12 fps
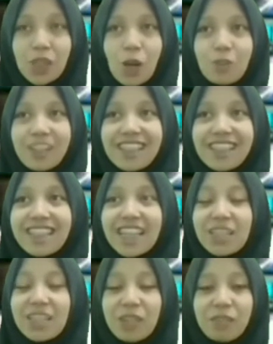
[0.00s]
Well, thank
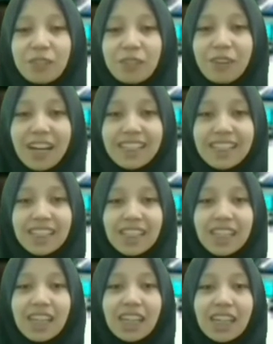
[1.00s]
you, everyone.
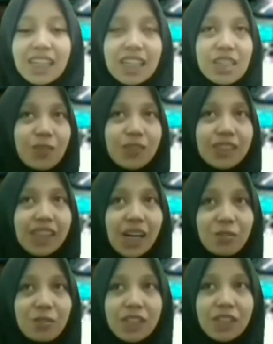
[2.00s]
So
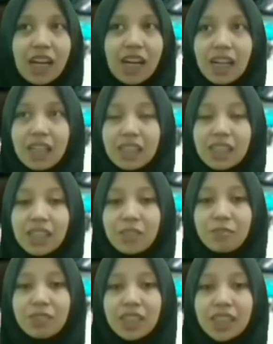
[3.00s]
now we are
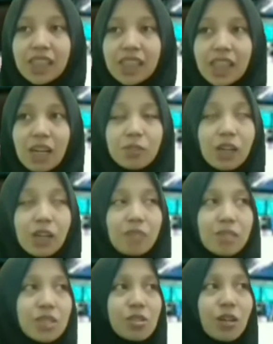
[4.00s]
leaving
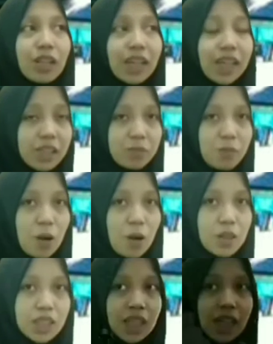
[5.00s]
Abdurrahman Saleh Airport